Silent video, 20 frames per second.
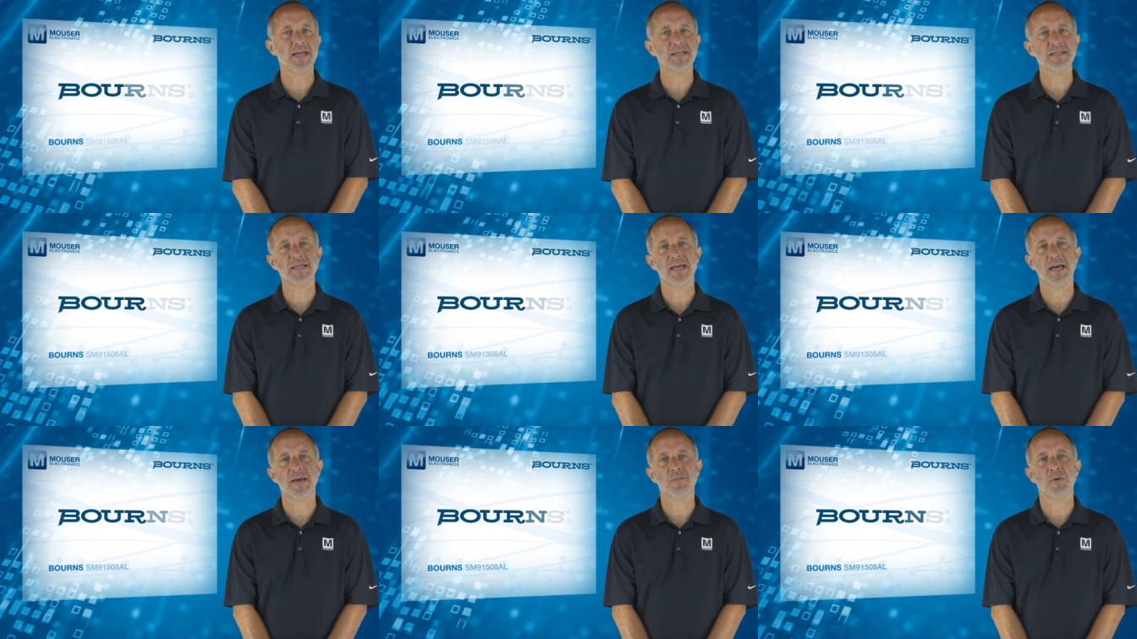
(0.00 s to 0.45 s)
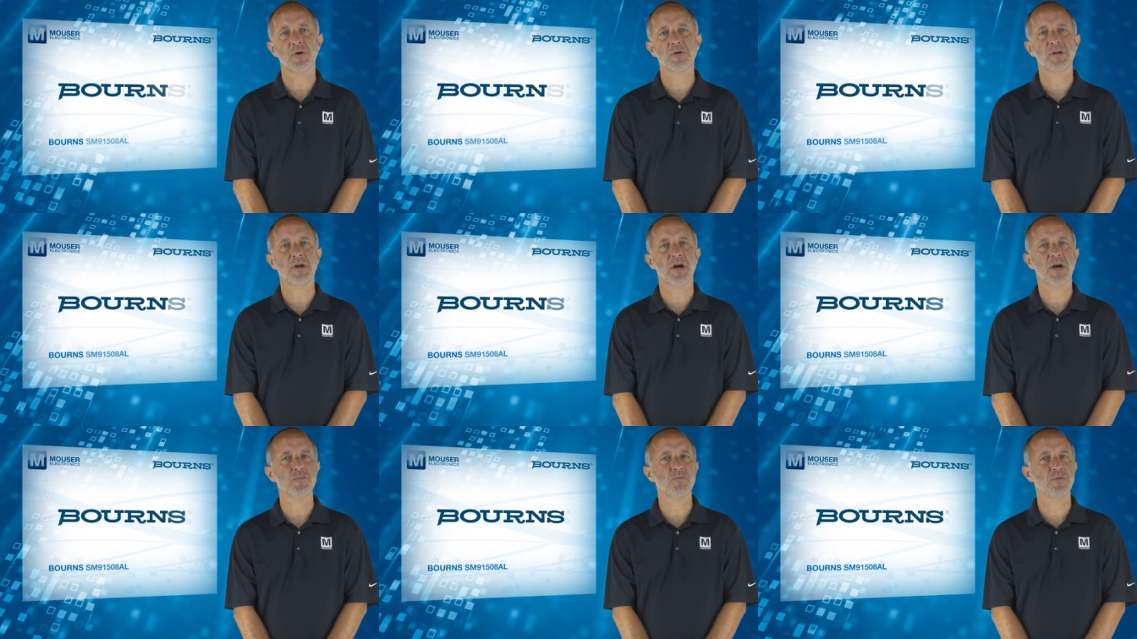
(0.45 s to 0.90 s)

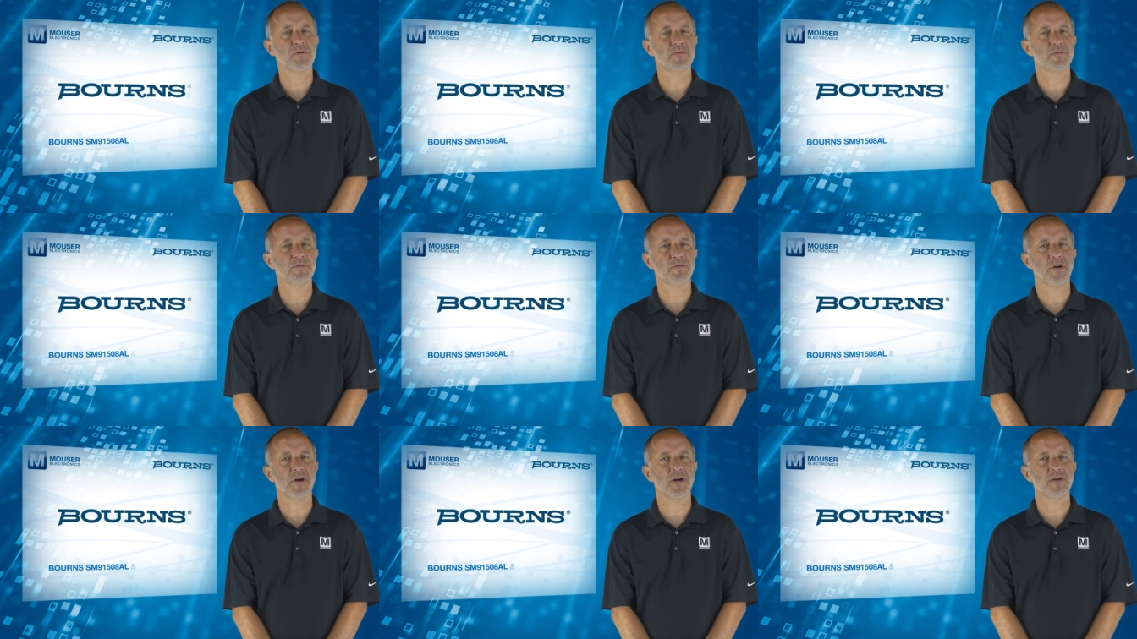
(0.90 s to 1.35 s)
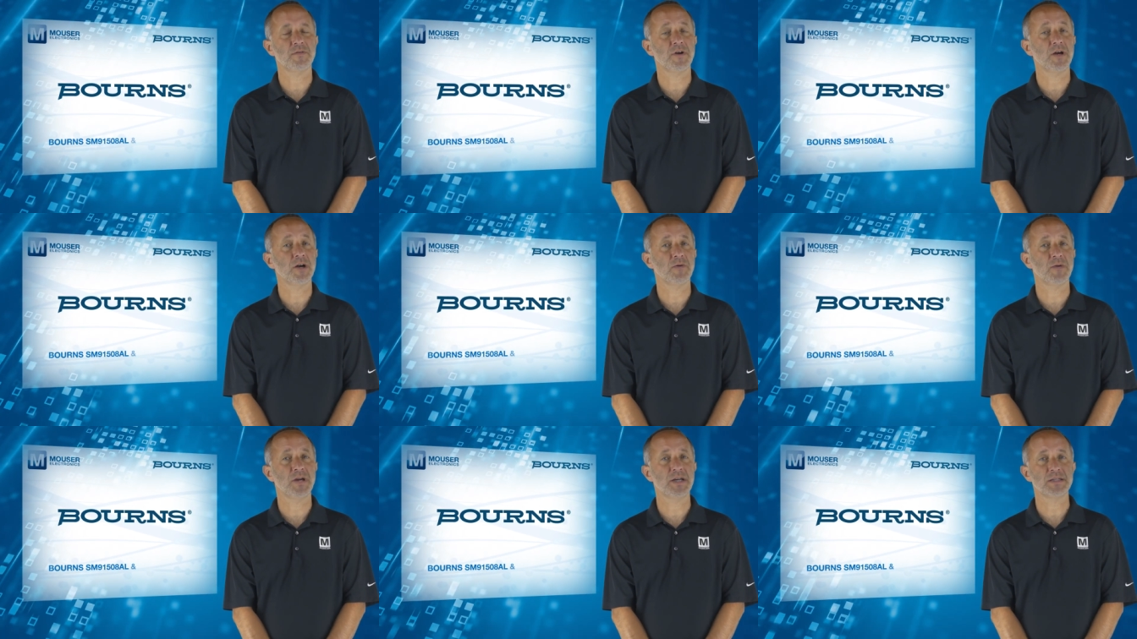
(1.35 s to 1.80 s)

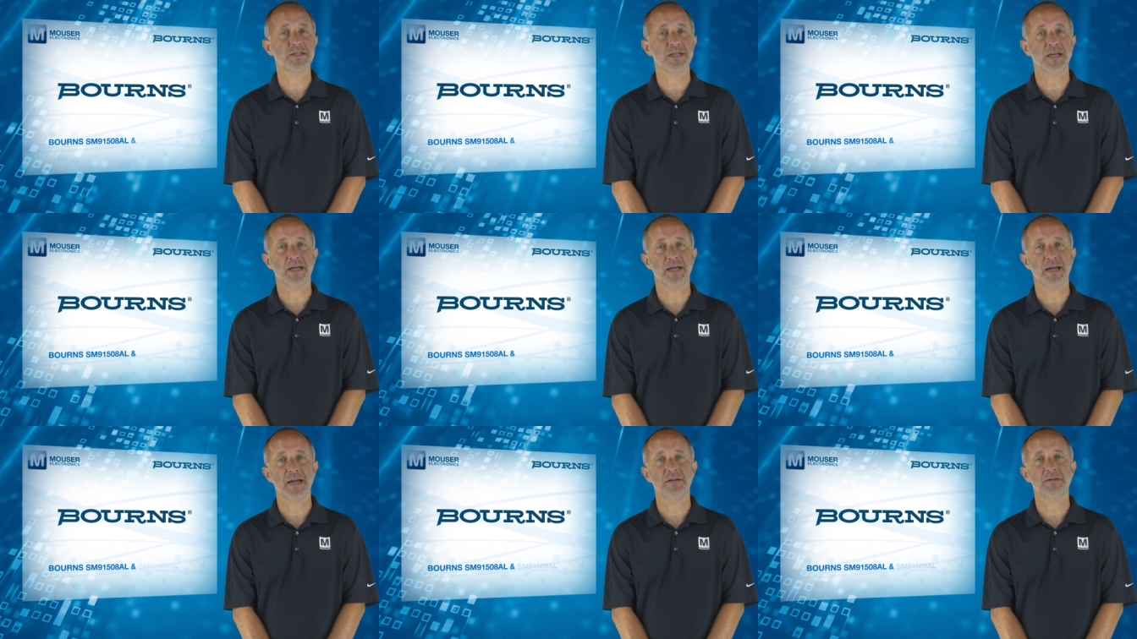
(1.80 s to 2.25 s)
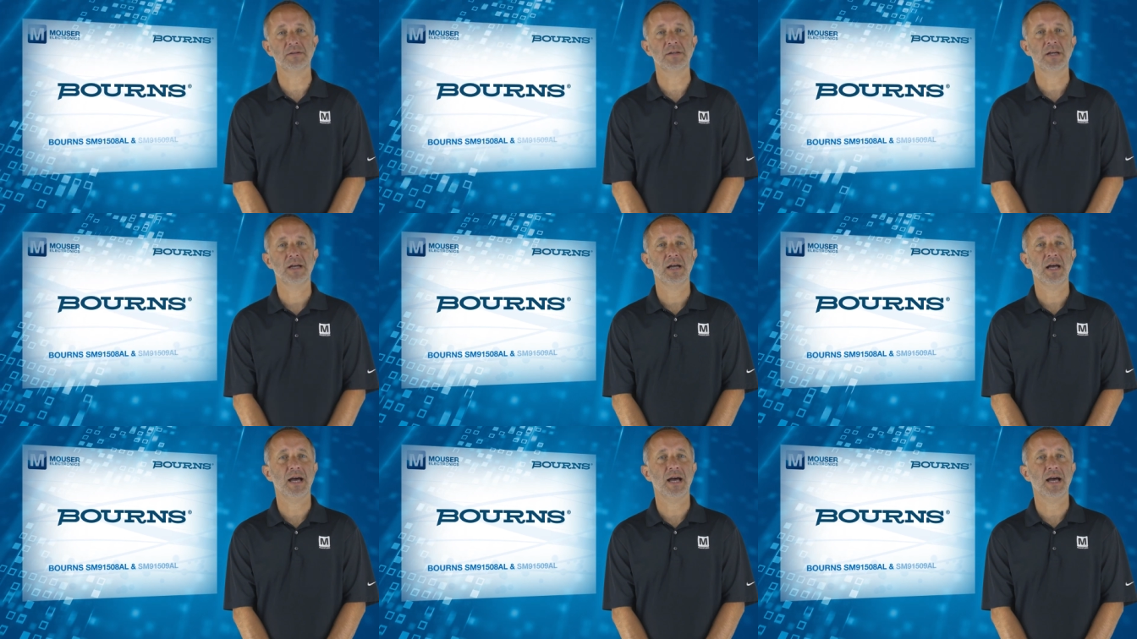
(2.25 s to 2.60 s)
SM91508AL